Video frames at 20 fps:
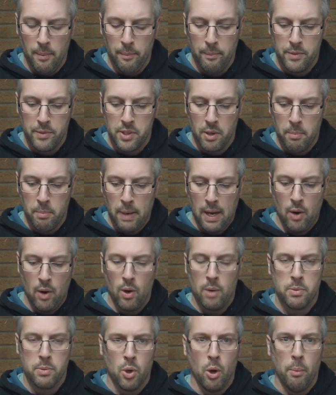So power
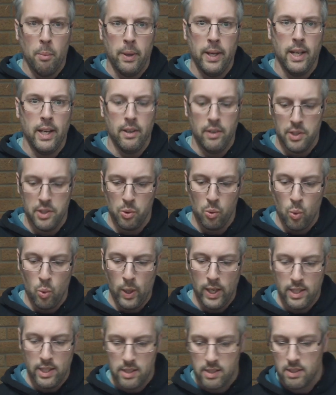up top here is
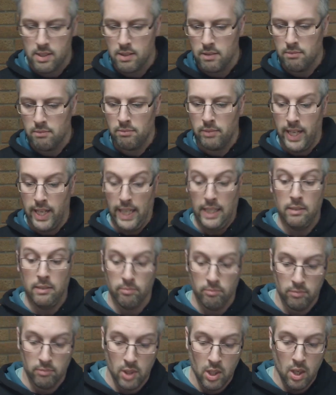always king.
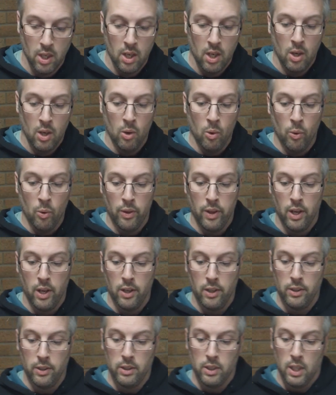
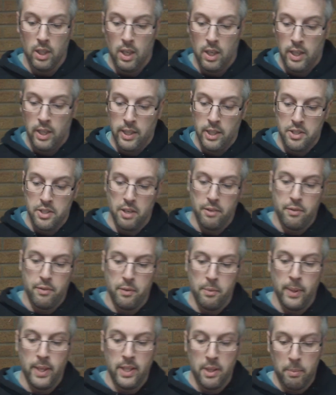Although, so for
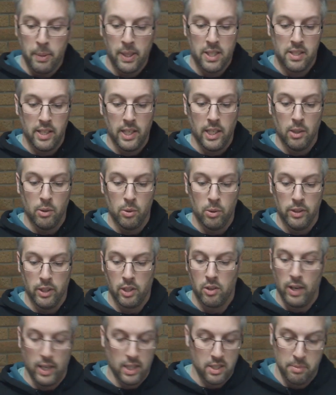me, the big single in the
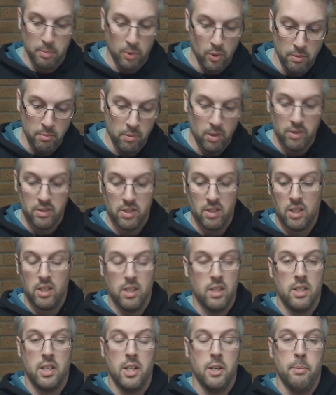correct supporting mods
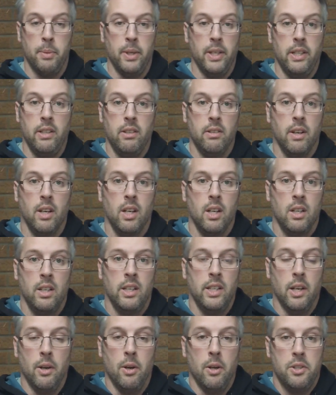is going to be,
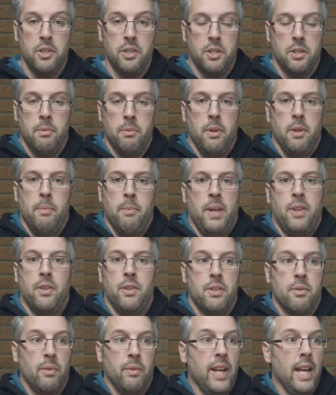just the
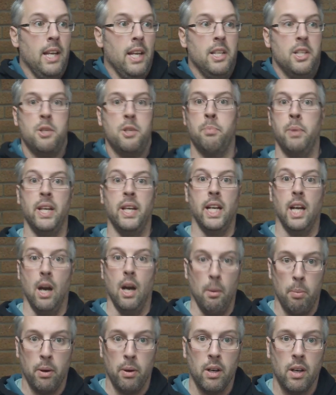method of getting it spinning up